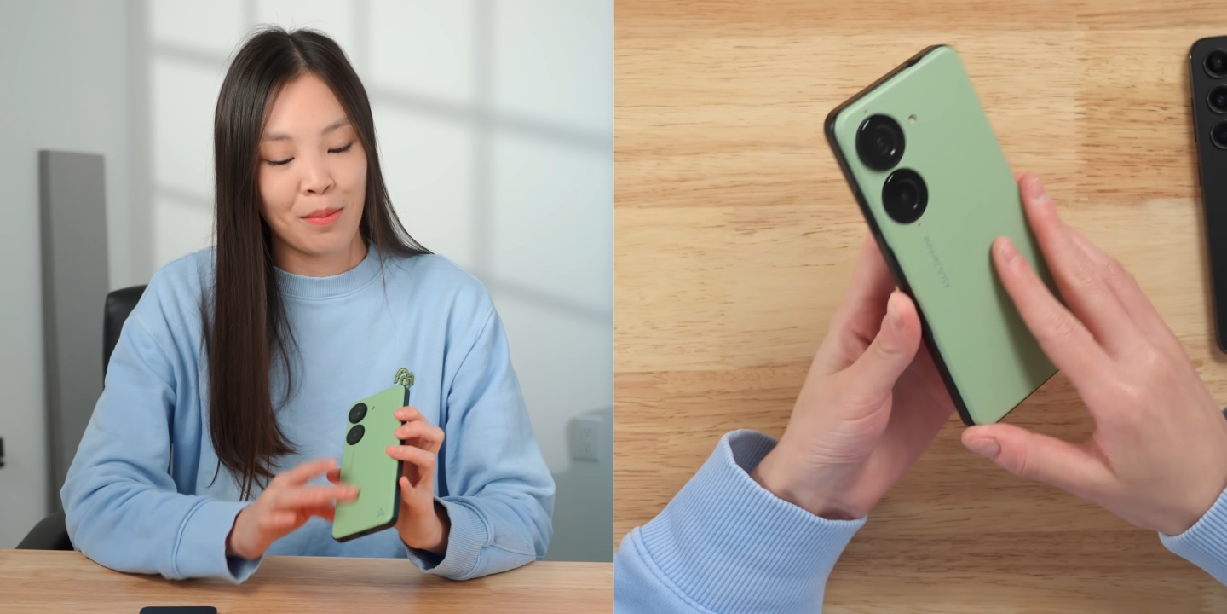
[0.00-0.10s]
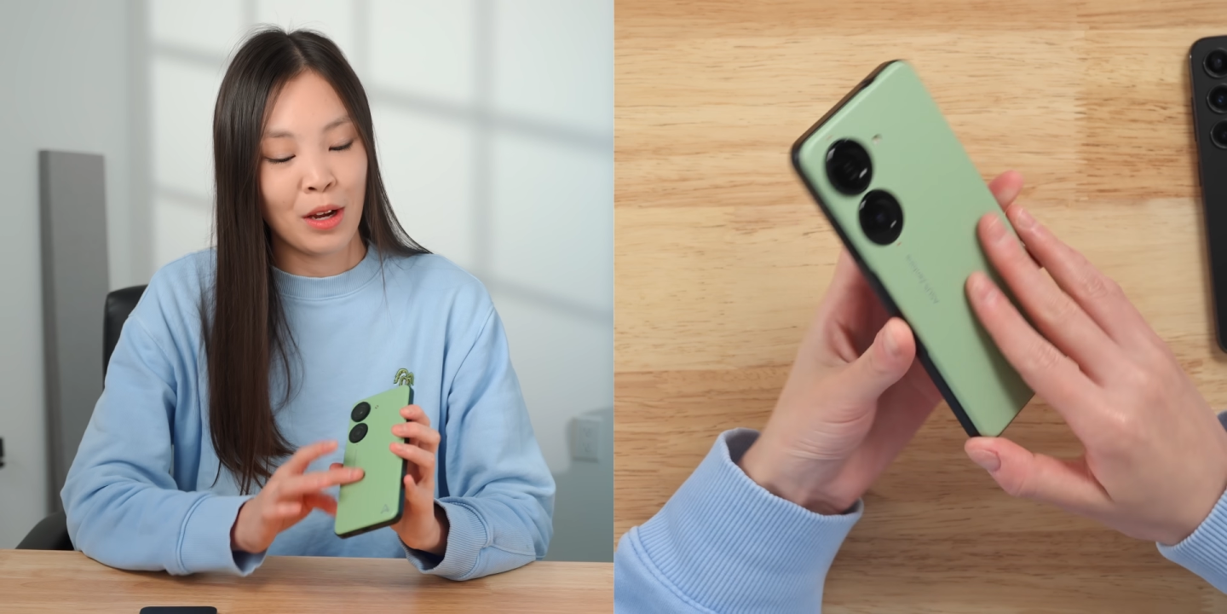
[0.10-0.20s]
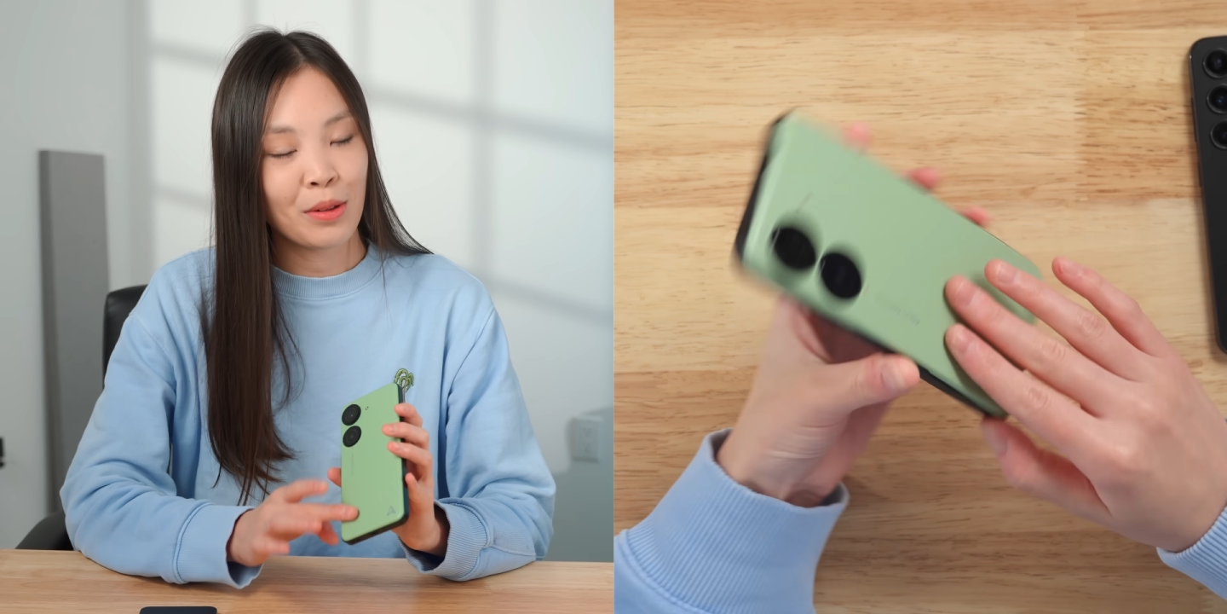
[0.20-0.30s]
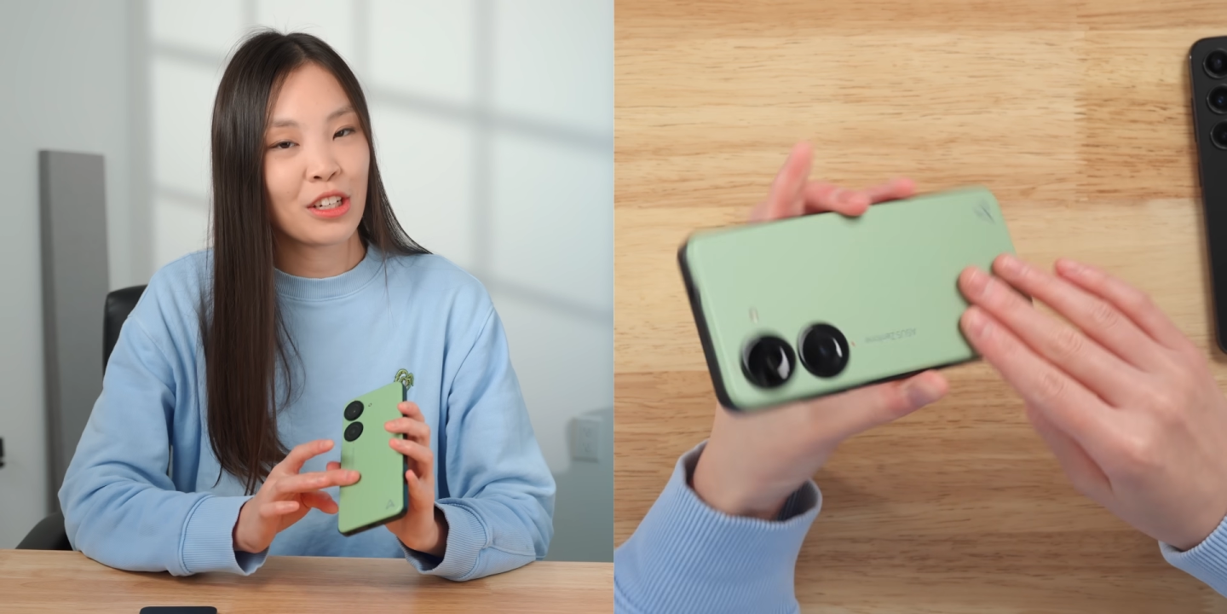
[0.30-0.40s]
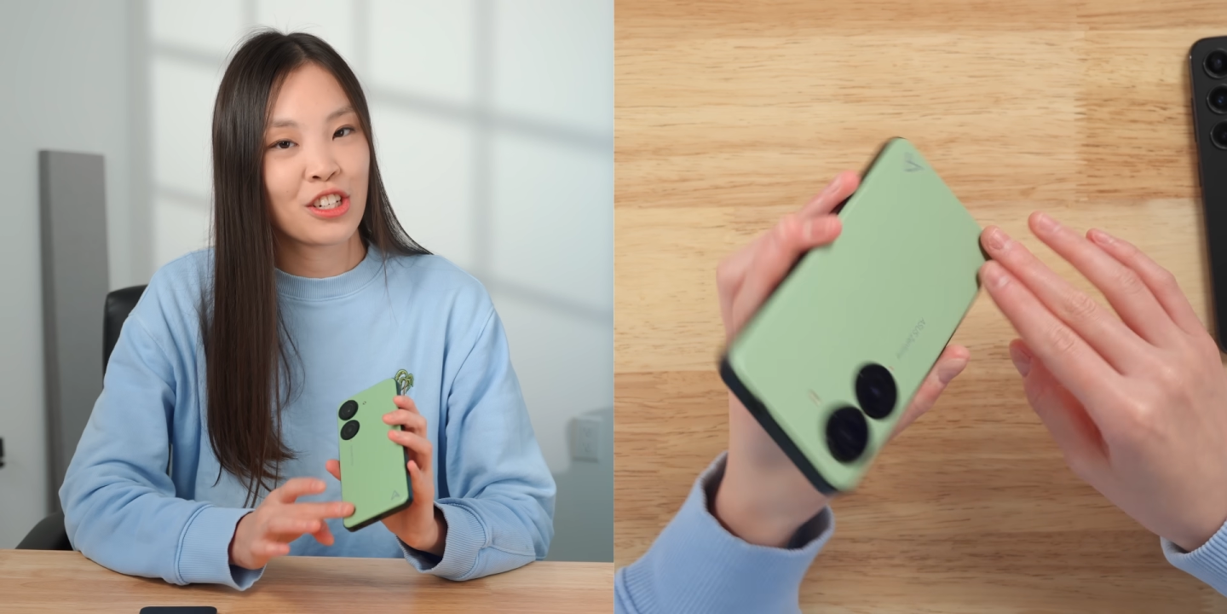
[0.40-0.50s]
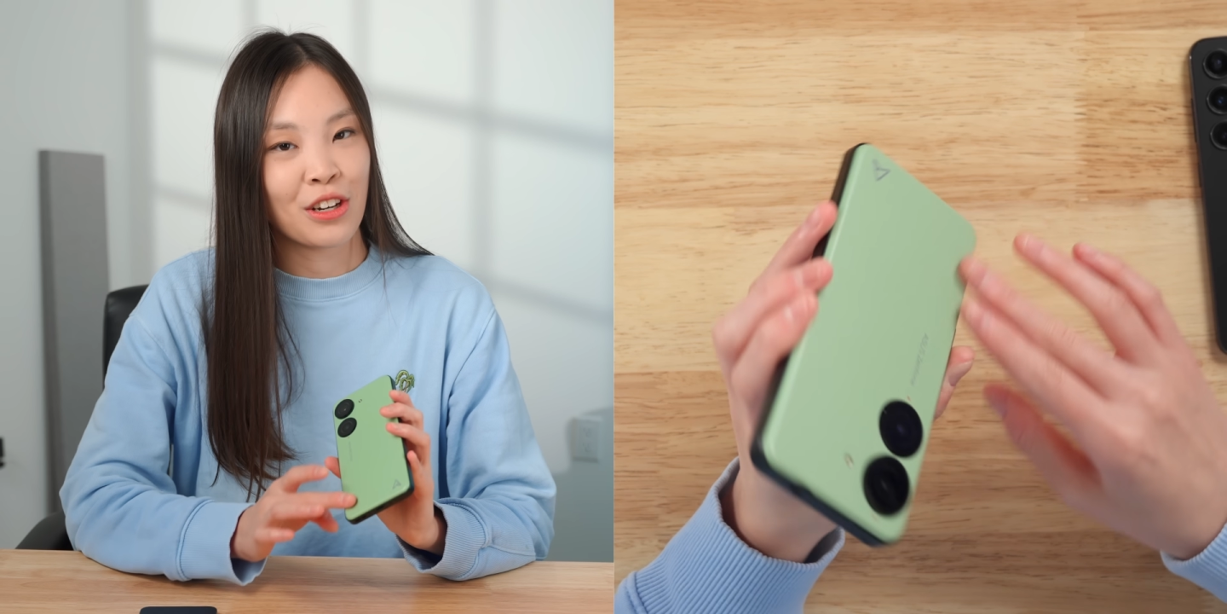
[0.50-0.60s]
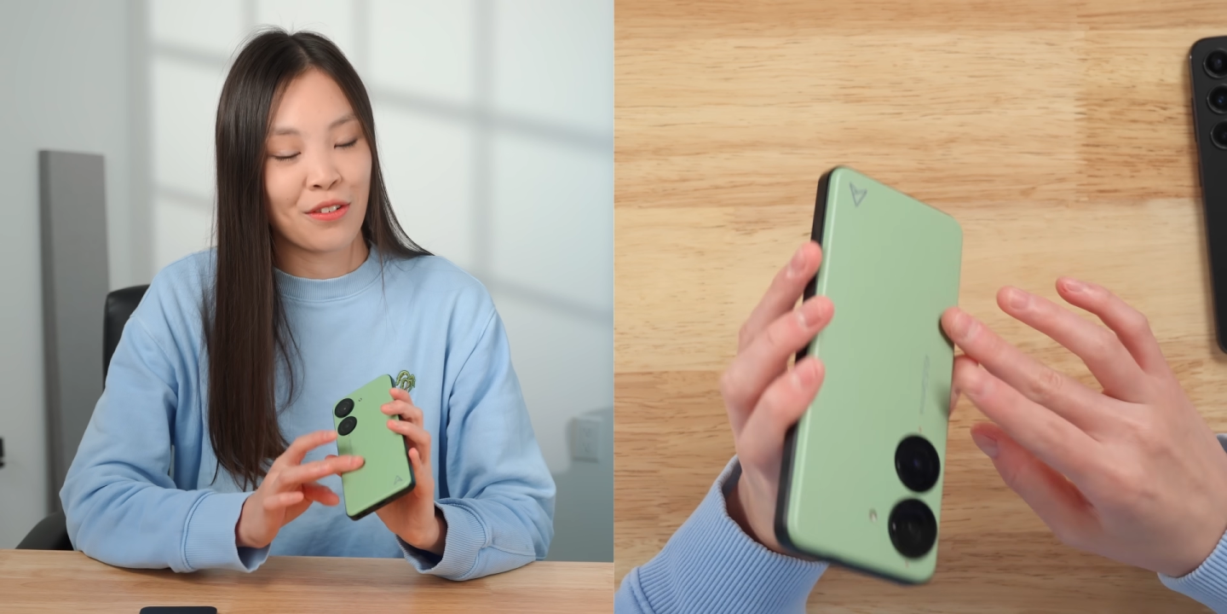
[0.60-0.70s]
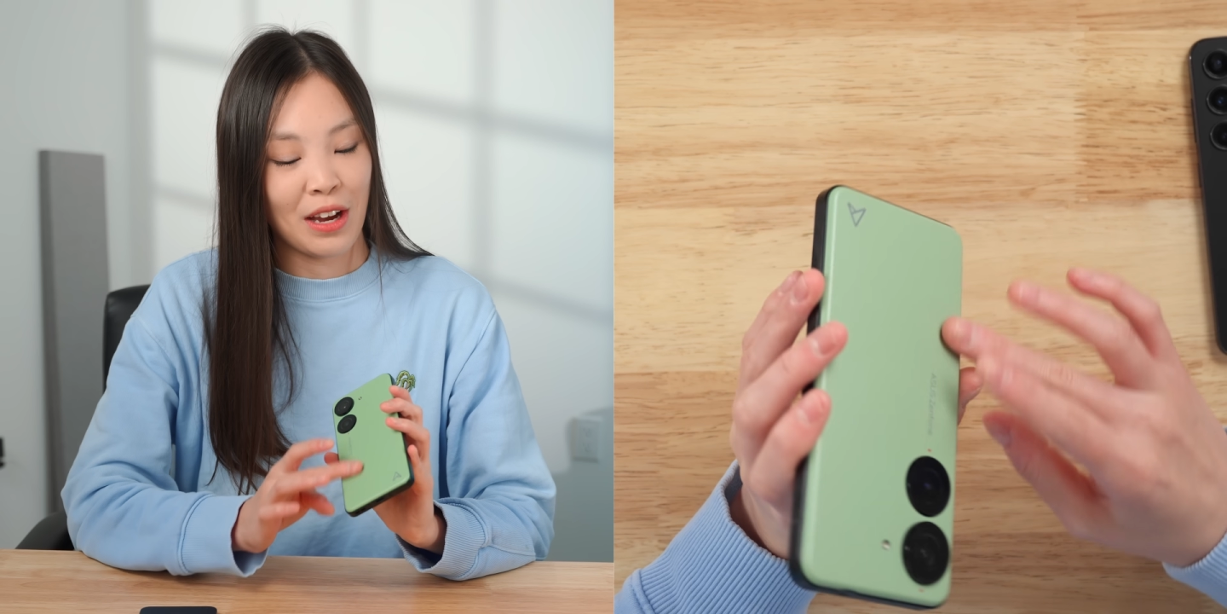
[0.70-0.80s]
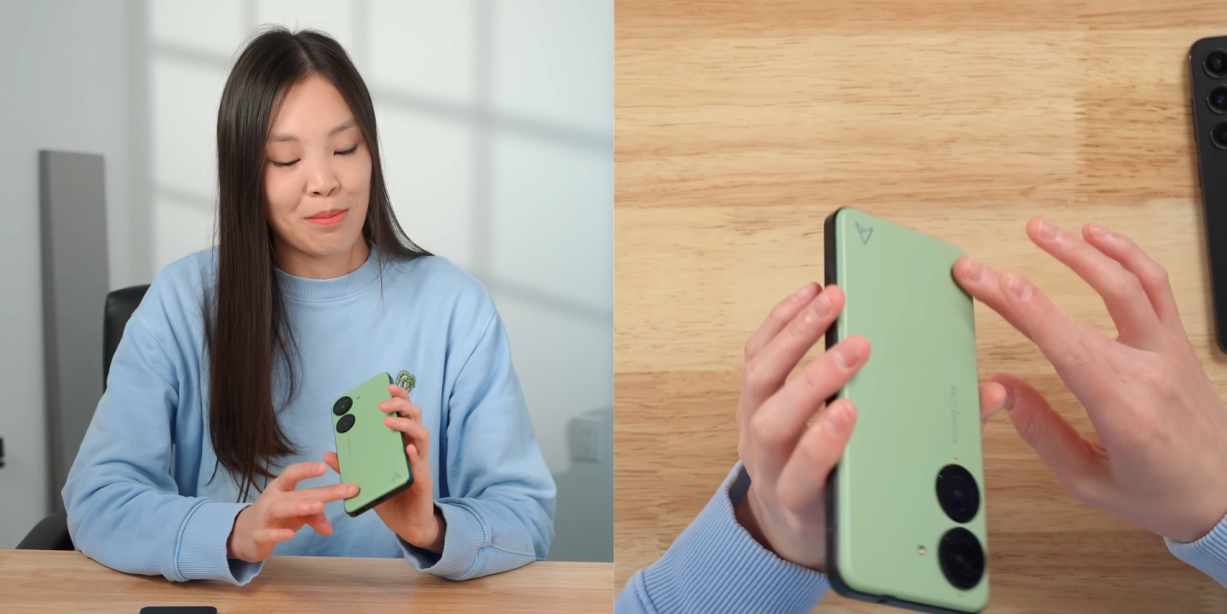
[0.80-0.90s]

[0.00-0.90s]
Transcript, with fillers: I'm not really sure if I